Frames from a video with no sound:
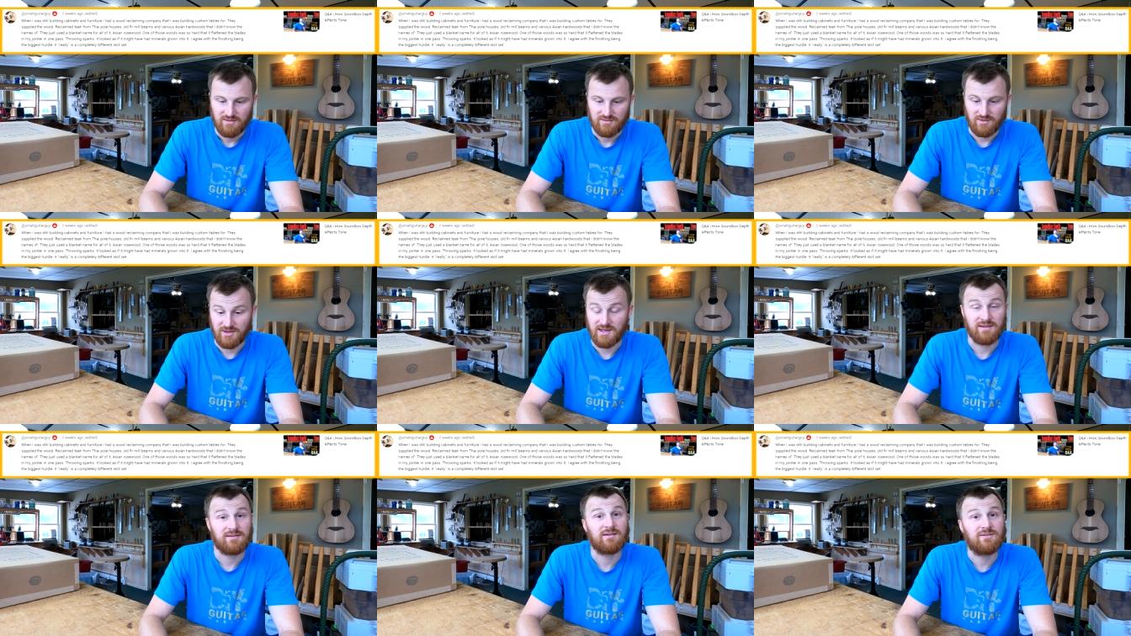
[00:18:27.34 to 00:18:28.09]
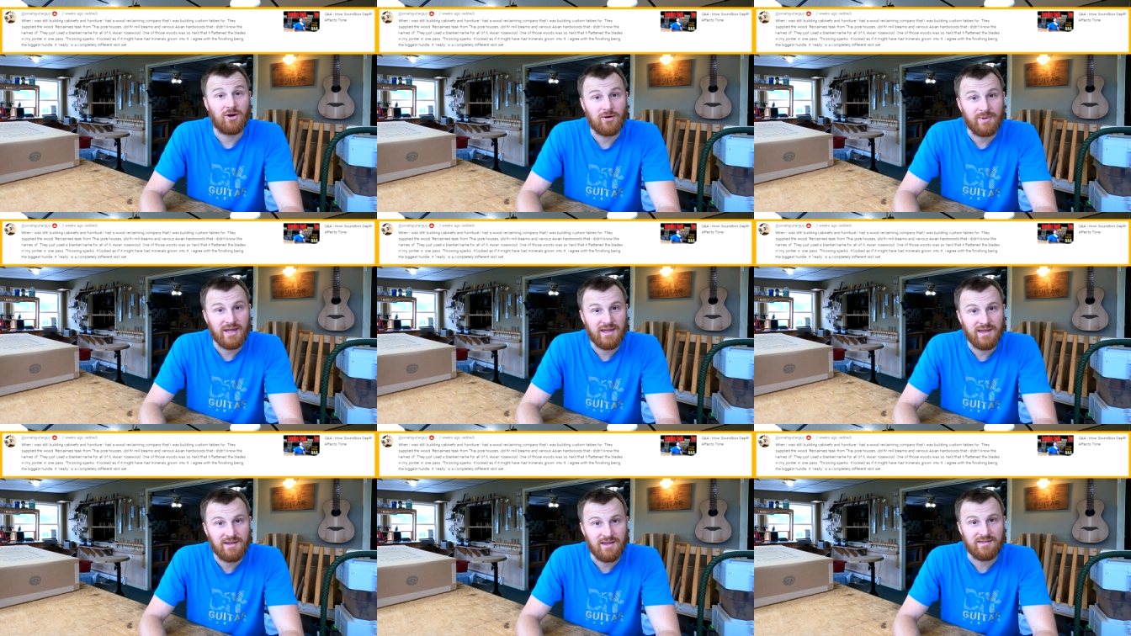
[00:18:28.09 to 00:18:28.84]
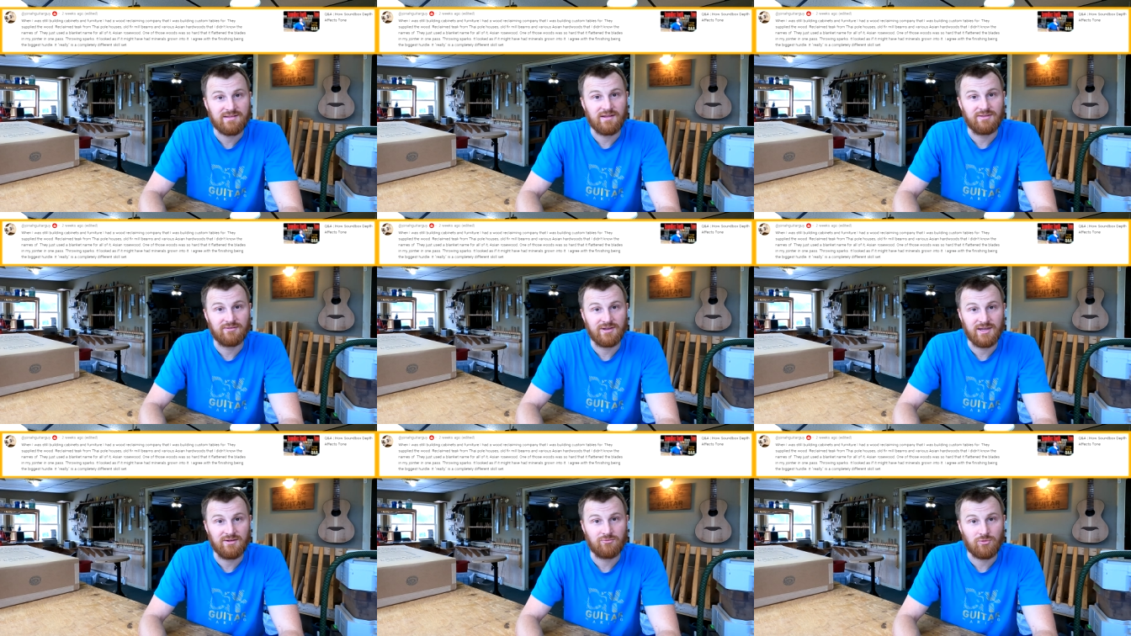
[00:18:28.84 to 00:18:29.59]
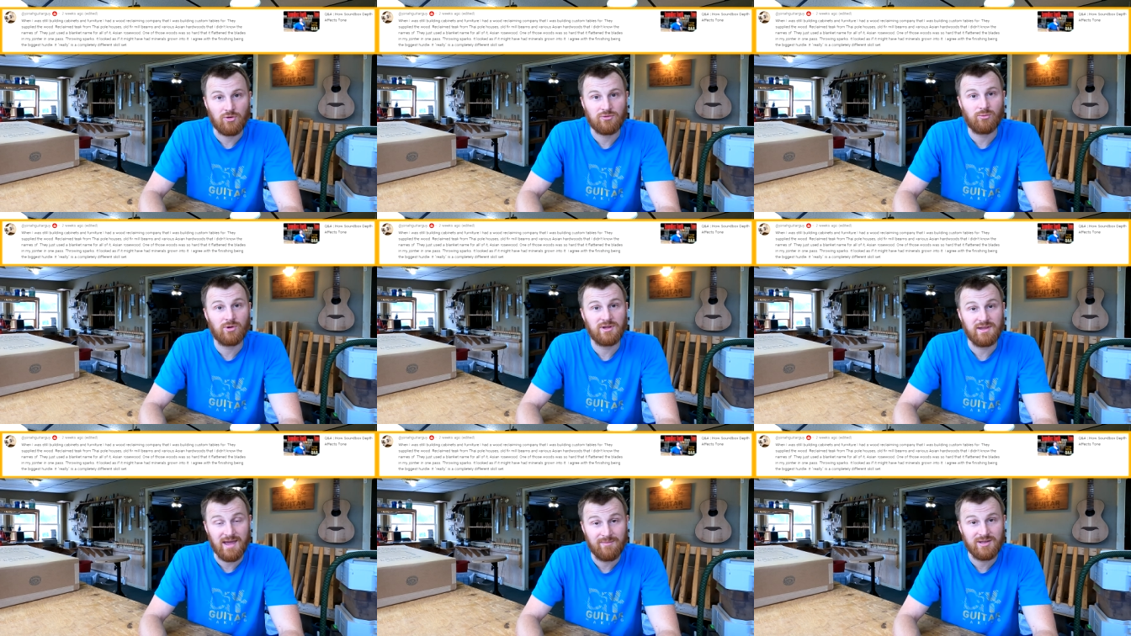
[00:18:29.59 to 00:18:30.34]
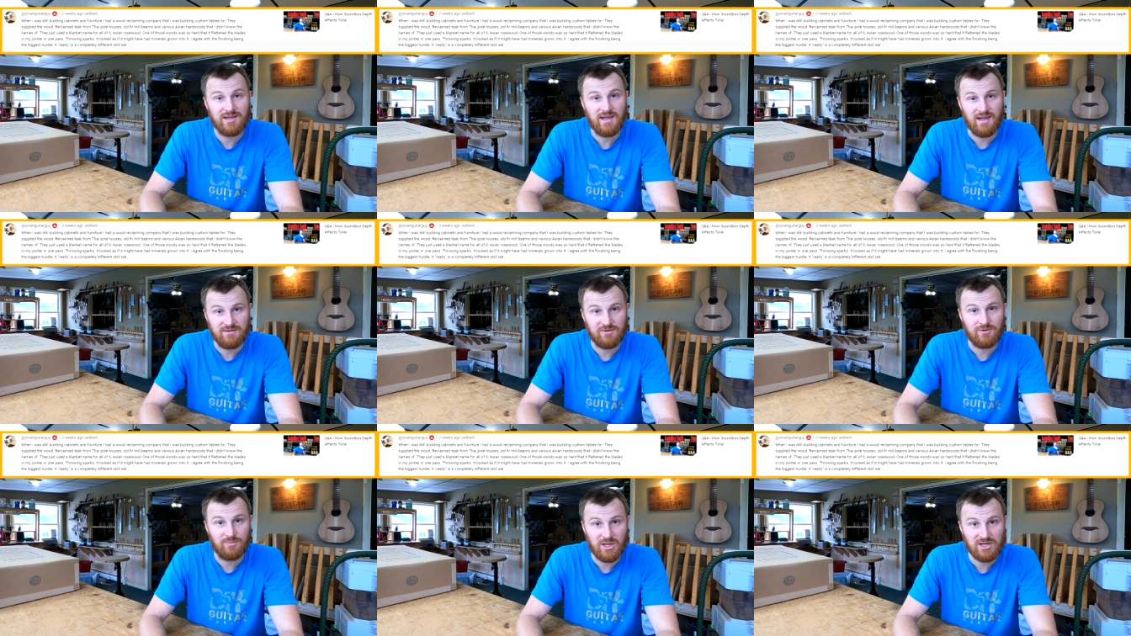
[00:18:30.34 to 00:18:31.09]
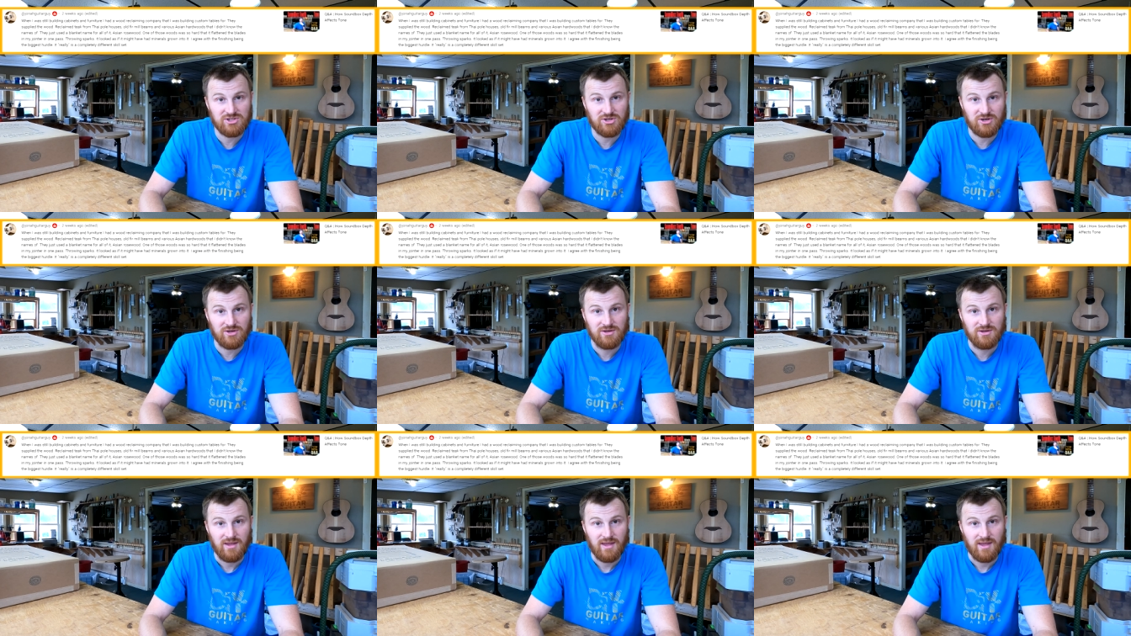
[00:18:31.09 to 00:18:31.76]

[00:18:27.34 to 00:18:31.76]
So you get into guitar making and suddenly rosewood and ebony enter the picture,